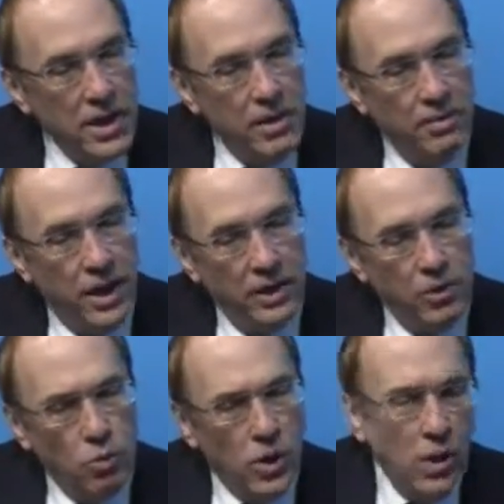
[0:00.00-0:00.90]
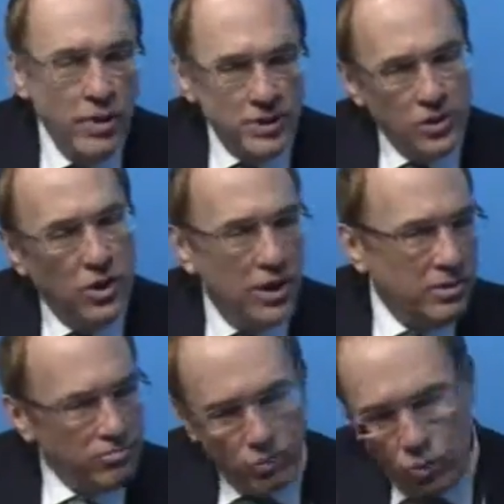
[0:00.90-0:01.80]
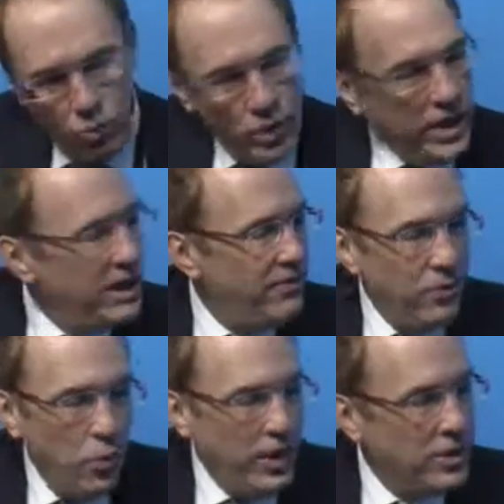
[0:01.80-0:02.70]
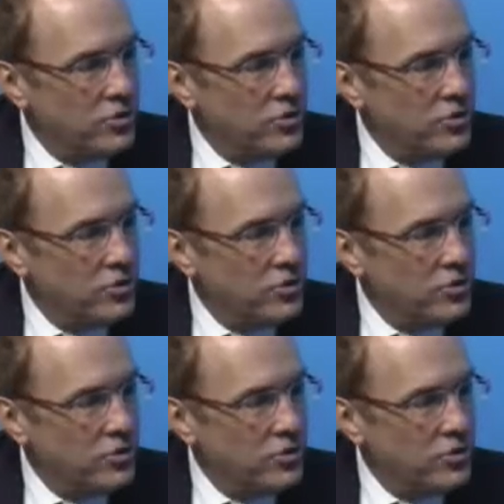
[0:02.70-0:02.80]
But while we saw weak